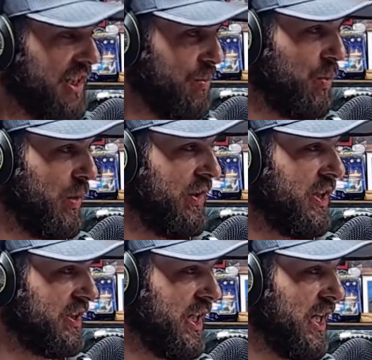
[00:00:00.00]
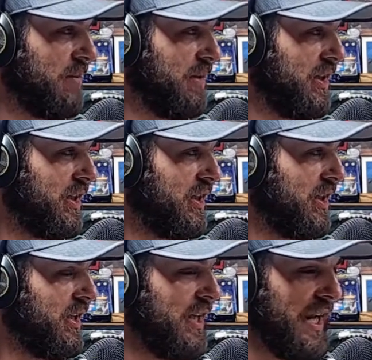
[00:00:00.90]
will win this game
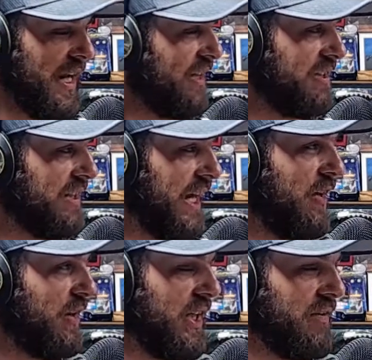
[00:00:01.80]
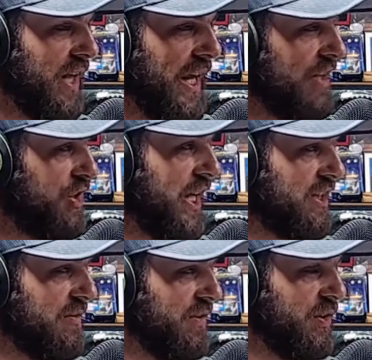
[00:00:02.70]
hands down, even at
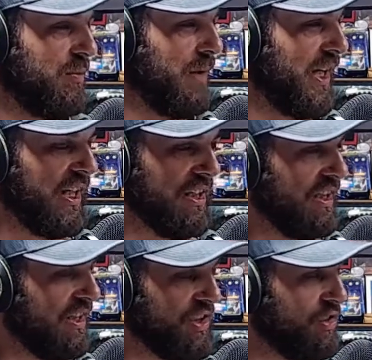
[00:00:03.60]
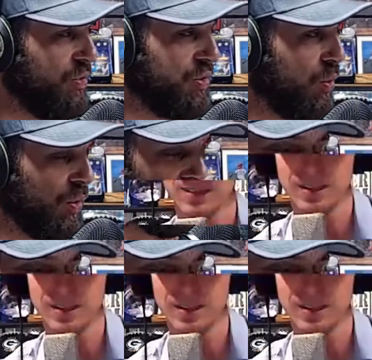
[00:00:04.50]
Jacksonville, by at least 2 scores.